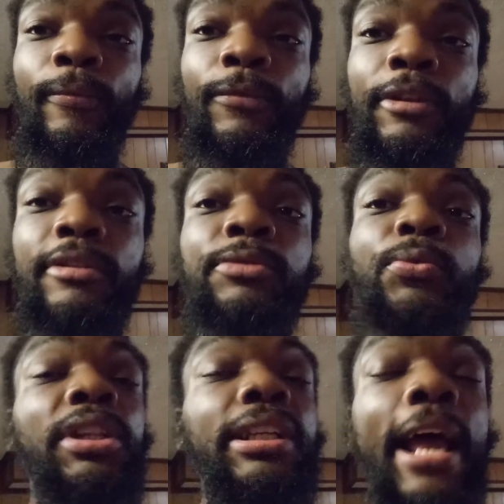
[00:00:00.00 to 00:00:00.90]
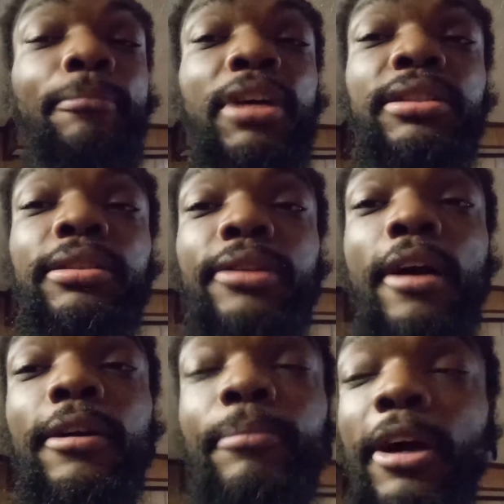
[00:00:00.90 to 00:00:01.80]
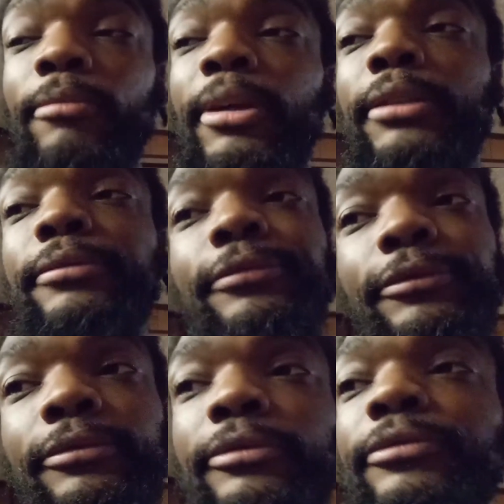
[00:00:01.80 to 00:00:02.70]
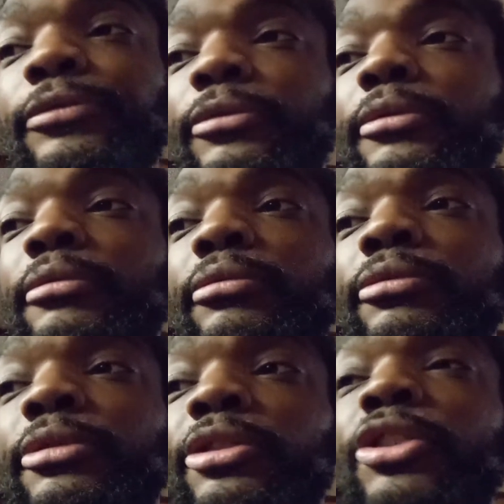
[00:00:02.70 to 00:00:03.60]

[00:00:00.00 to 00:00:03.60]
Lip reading: there's really not much to talk about, but there's